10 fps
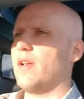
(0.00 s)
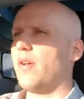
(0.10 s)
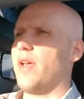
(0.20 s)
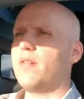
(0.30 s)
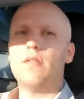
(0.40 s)

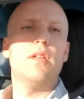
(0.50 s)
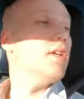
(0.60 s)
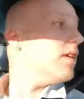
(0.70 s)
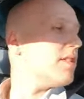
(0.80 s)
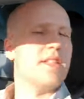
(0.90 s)
Okay,
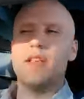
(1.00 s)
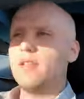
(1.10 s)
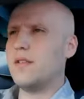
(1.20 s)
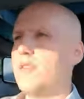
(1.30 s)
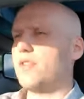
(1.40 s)
see,
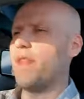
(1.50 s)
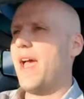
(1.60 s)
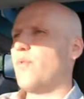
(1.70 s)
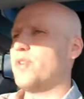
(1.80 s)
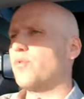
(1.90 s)
so
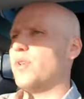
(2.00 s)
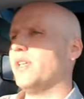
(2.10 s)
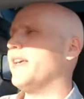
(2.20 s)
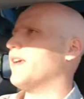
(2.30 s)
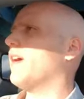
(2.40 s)
that was
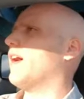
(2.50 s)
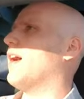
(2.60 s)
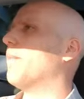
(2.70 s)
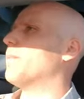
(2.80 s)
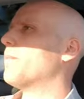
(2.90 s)
really
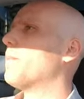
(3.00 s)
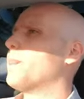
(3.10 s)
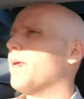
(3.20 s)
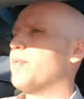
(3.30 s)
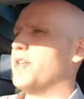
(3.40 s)

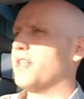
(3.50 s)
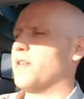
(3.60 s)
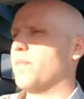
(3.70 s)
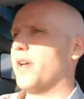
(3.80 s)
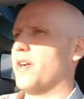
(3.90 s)
predicted
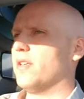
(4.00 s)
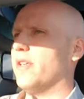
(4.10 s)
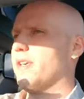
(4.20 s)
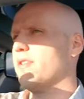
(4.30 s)
pretty early.